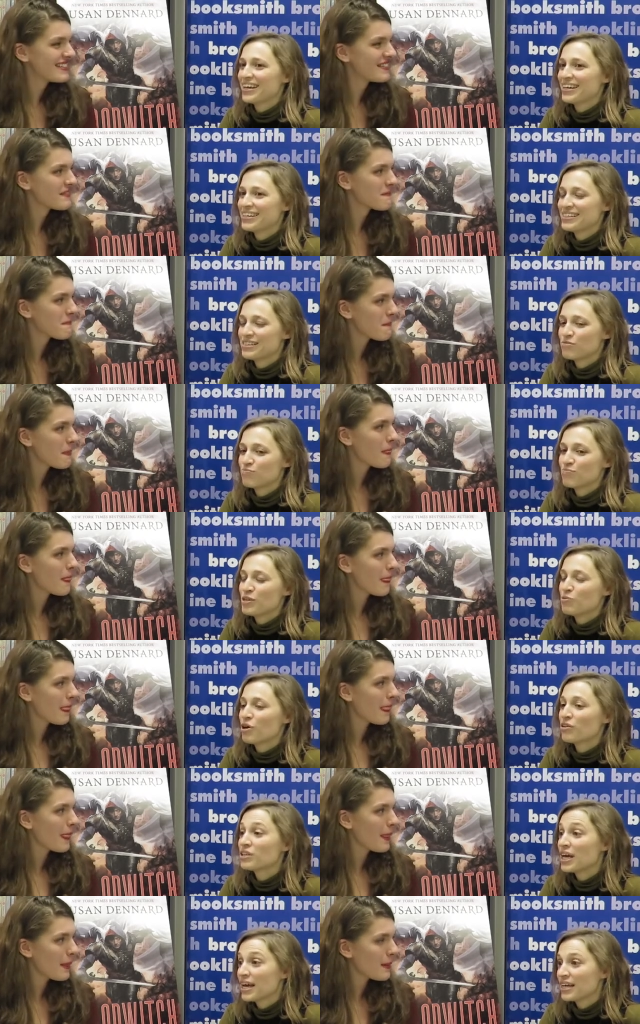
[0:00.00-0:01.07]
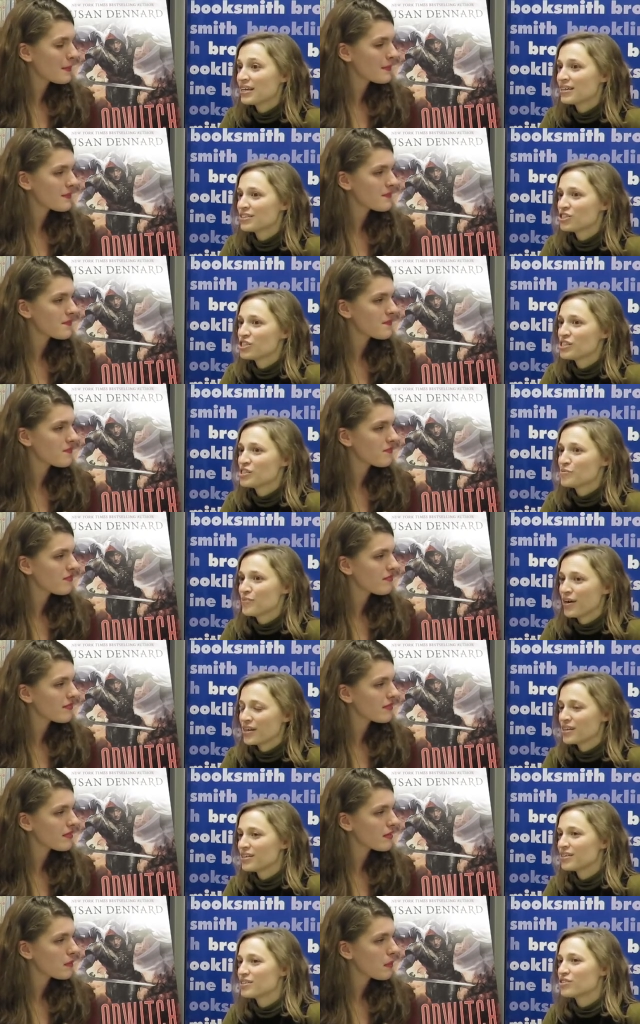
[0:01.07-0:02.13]
Speaker 1: And meanwhile, Leia, she's
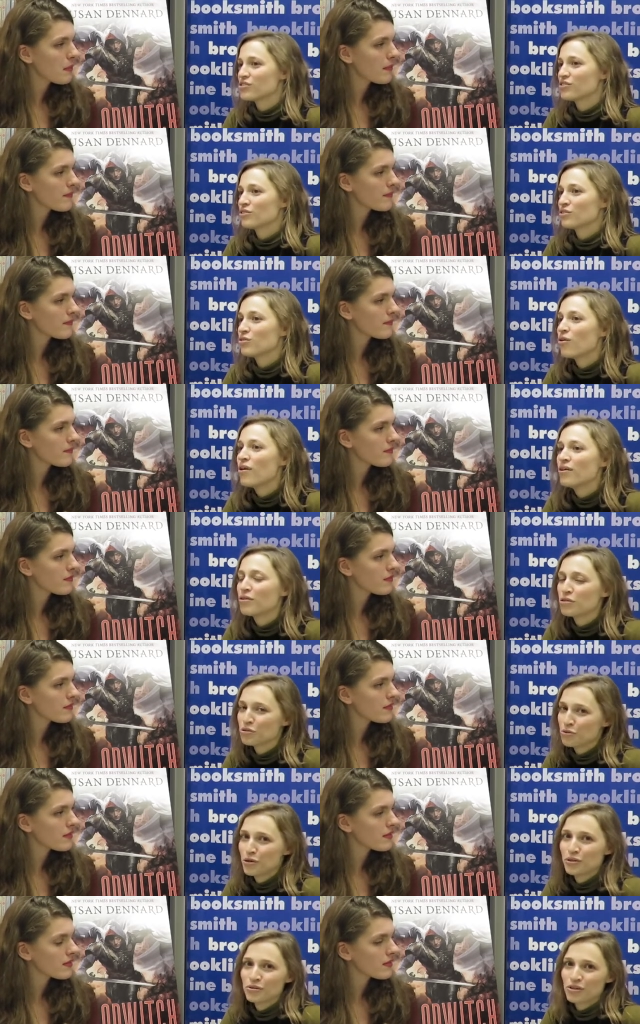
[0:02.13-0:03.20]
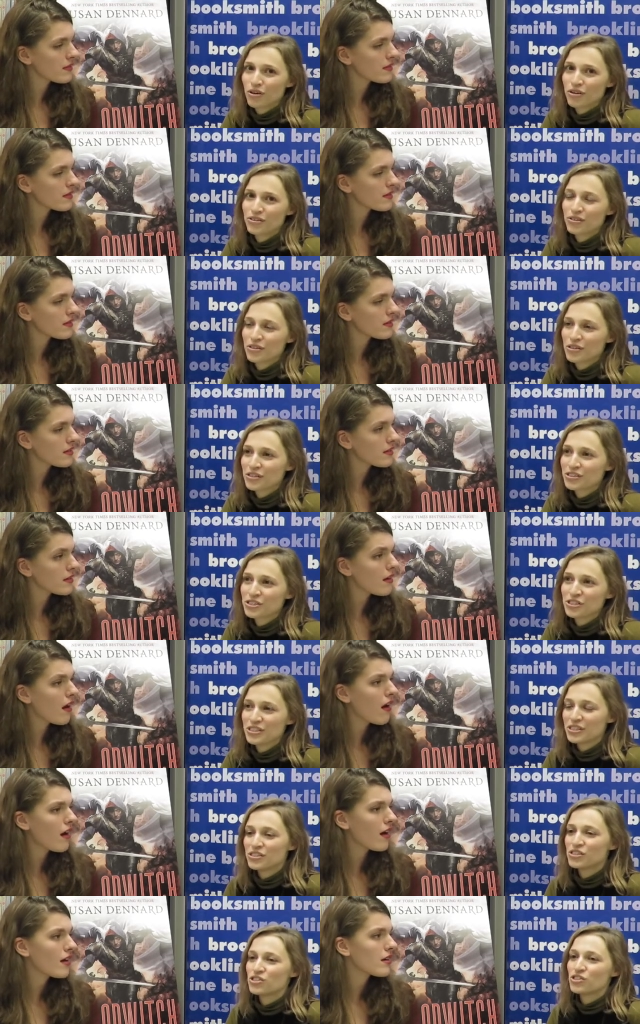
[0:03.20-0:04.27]
my loyal guard dog.
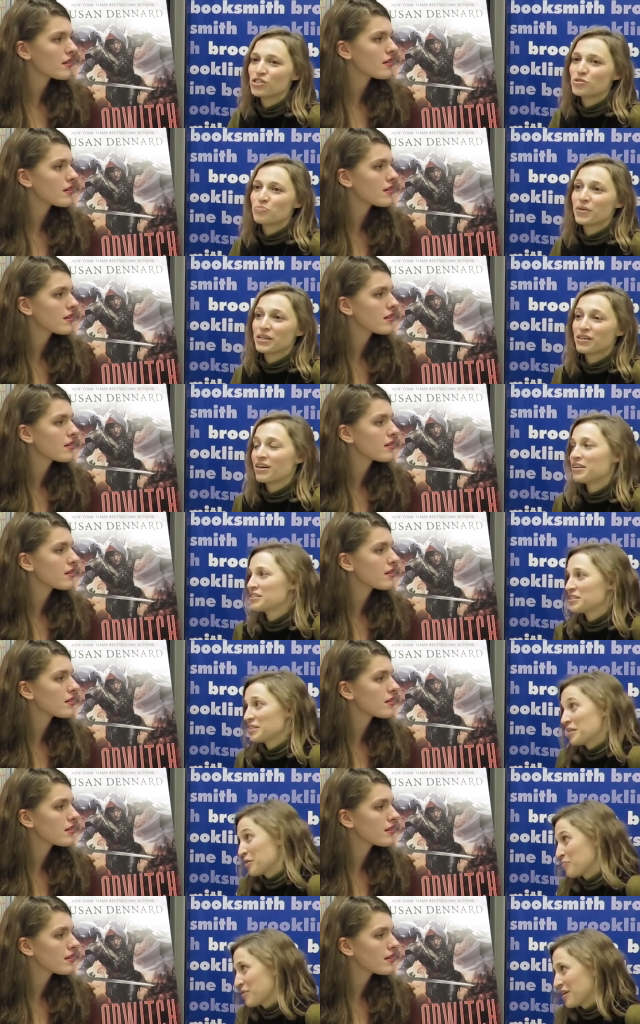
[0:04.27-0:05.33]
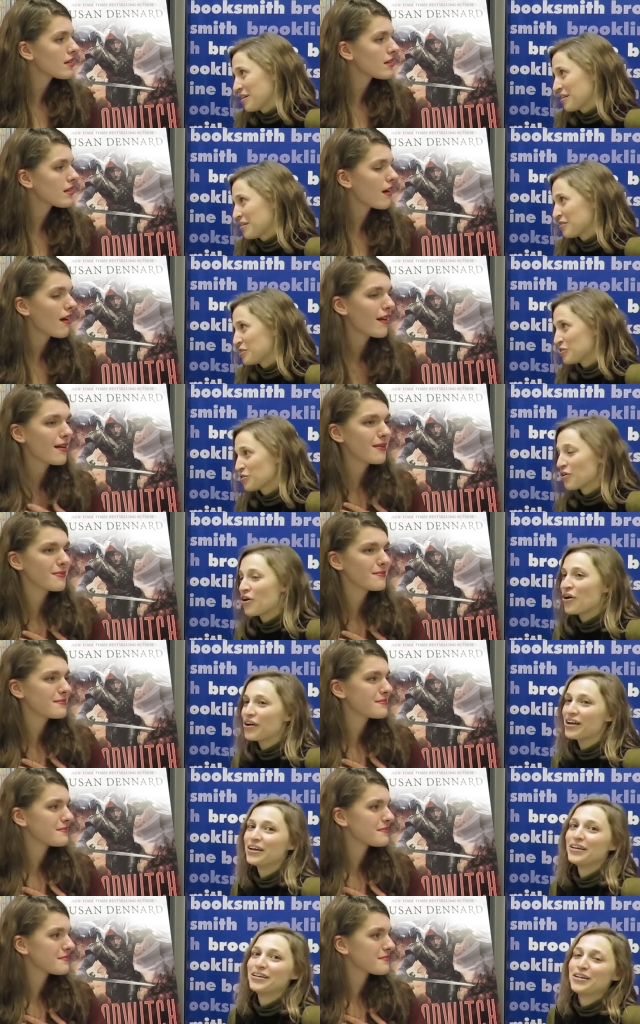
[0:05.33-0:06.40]
She is just my constant companion's
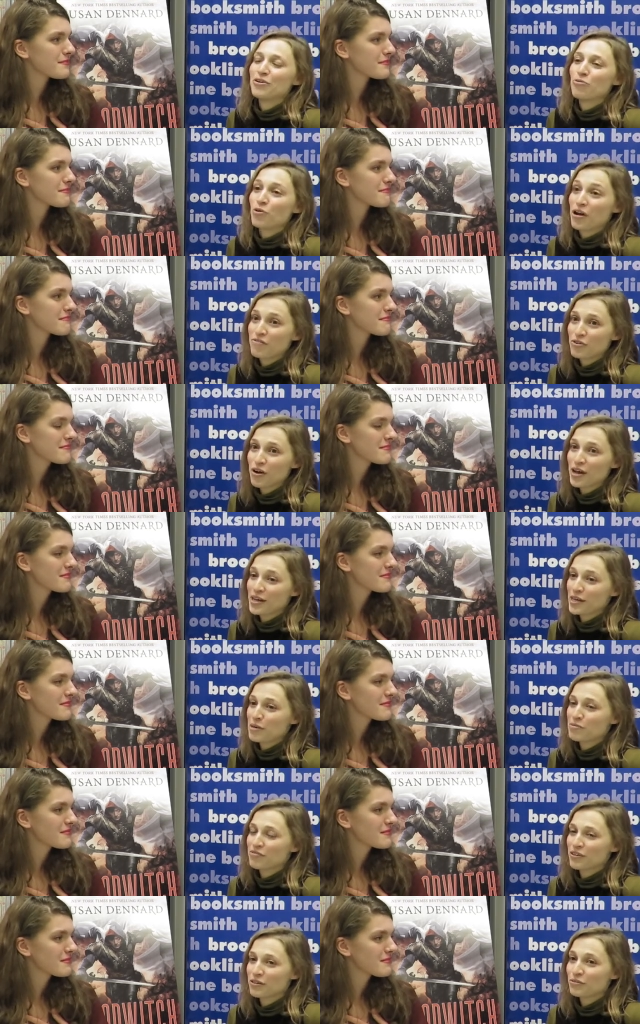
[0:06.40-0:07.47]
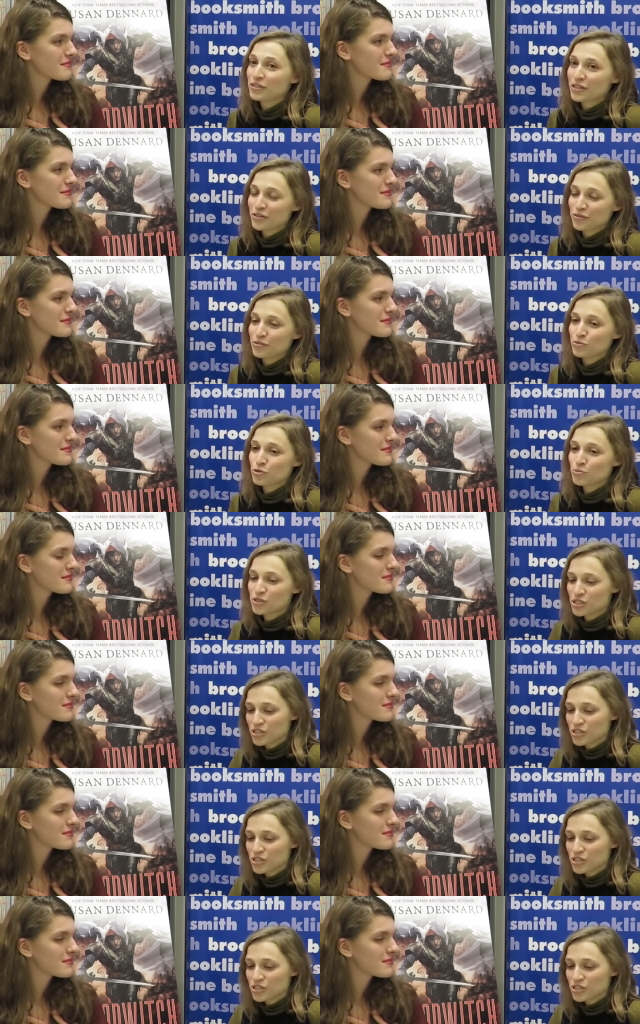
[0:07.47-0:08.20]
dog. Wherever I am, if I don't let her in the room,